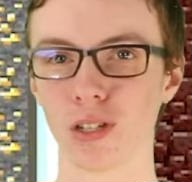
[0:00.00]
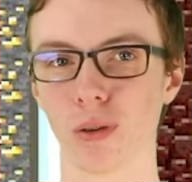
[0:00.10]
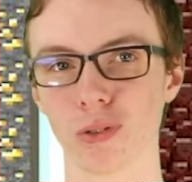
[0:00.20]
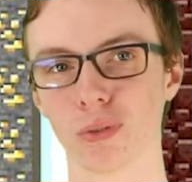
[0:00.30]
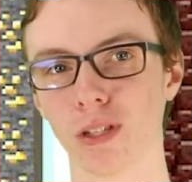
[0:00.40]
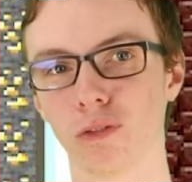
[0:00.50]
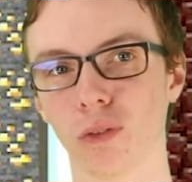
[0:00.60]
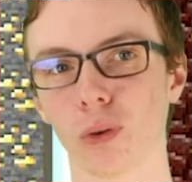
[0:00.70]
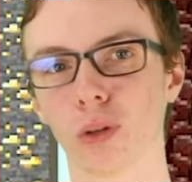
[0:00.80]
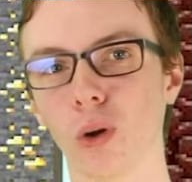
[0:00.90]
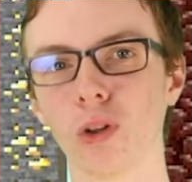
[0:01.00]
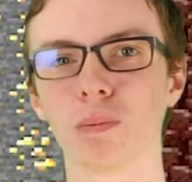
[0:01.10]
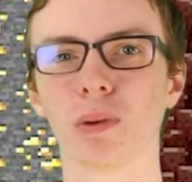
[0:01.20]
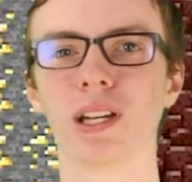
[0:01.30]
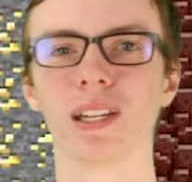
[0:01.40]
you also need 4
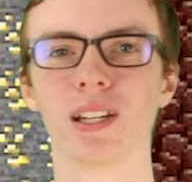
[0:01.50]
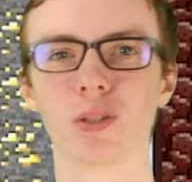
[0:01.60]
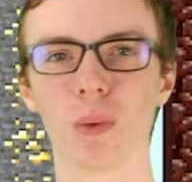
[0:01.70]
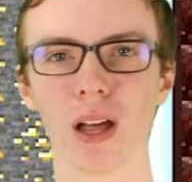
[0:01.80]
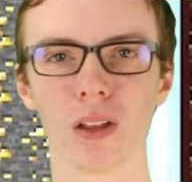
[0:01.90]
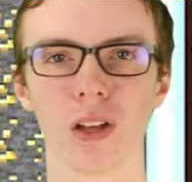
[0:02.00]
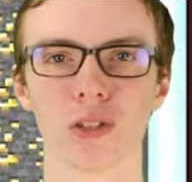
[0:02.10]
gold per ingot as well,